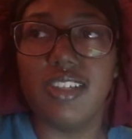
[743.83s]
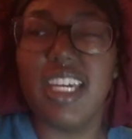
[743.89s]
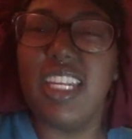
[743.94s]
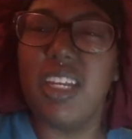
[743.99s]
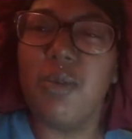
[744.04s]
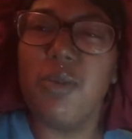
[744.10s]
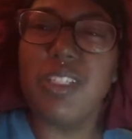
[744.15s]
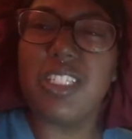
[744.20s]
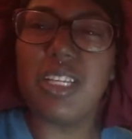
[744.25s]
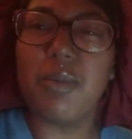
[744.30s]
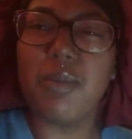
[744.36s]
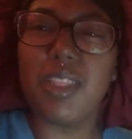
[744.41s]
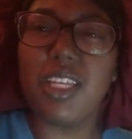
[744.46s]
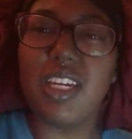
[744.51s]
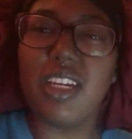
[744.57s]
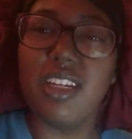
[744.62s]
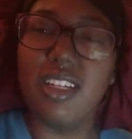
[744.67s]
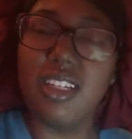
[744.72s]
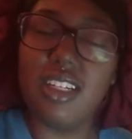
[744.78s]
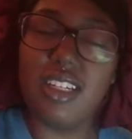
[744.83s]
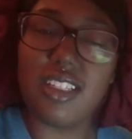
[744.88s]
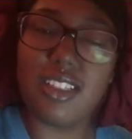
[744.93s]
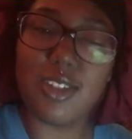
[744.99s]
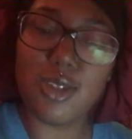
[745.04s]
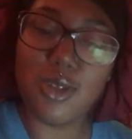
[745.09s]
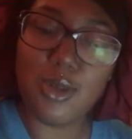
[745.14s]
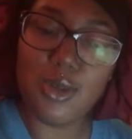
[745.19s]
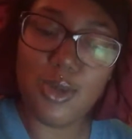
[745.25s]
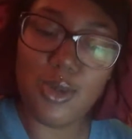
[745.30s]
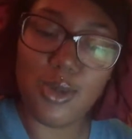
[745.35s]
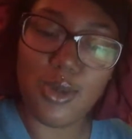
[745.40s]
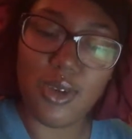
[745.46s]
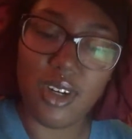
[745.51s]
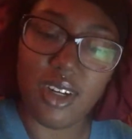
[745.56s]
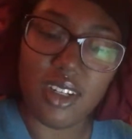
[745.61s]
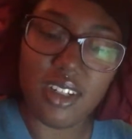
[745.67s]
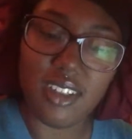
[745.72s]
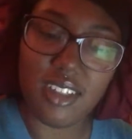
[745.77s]
And it was something good
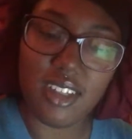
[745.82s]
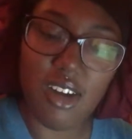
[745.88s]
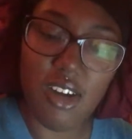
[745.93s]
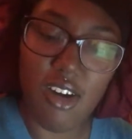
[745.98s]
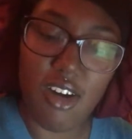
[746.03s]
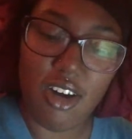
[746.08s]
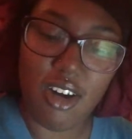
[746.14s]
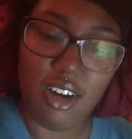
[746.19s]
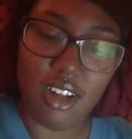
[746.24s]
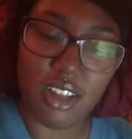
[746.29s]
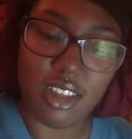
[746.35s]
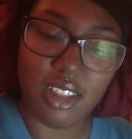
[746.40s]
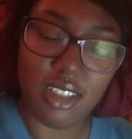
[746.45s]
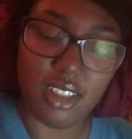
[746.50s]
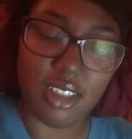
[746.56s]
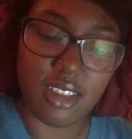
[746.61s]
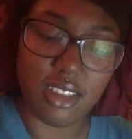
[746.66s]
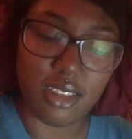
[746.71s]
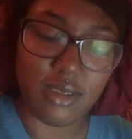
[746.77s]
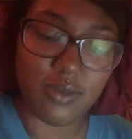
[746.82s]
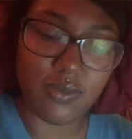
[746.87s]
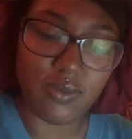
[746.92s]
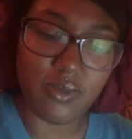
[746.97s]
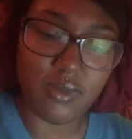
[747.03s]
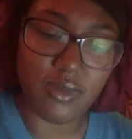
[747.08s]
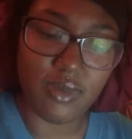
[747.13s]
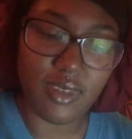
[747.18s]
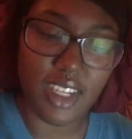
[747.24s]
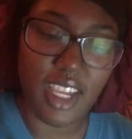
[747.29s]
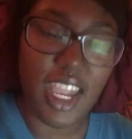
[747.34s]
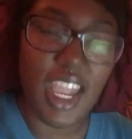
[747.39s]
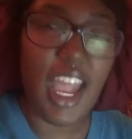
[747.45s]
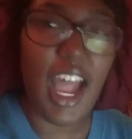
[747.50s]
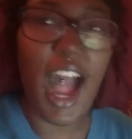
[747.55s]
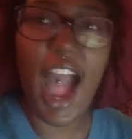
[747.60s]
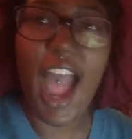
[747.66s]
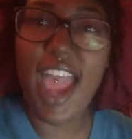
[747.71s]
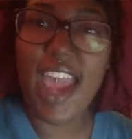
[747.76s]
too. Y'all, look.
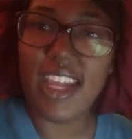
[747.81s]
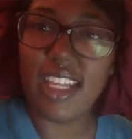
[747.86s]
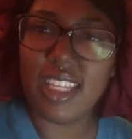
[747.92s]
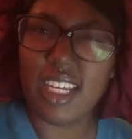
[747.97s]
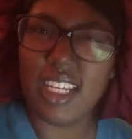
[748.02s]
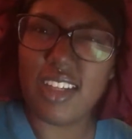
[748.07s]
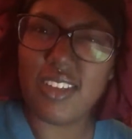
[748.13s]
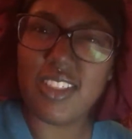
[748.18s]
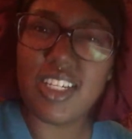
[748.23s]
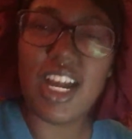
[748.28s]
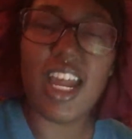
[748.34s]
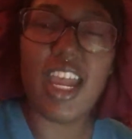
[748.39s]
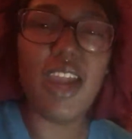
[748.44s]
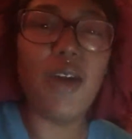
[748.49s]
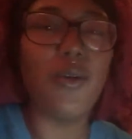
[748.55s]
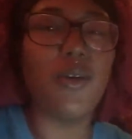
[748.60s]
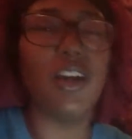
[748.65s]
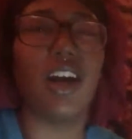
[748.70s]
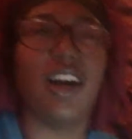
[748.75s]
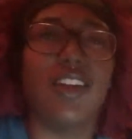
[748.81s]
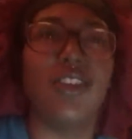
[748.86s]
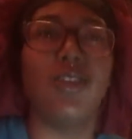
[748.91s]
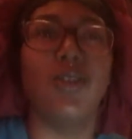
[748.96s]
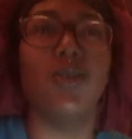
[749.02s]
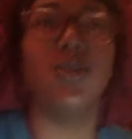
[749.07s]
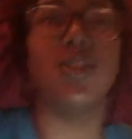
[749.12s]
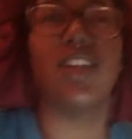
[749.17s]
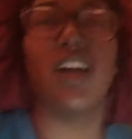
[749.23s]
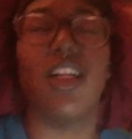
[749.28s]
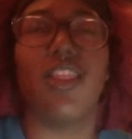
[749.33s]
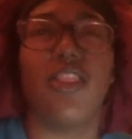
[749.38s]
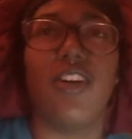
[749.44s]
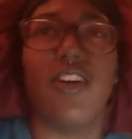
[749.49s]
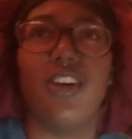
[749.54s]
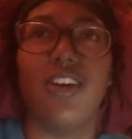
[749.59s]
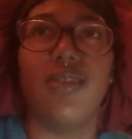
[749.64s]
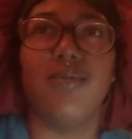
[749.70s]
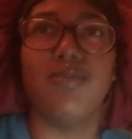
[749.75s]
I hate that. Don't y'all hate when y'all lose y'all
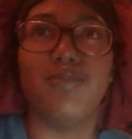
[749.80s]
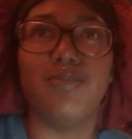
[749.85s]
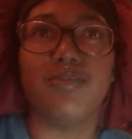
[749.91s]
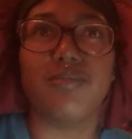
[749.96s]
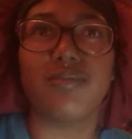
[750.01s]
thoughts?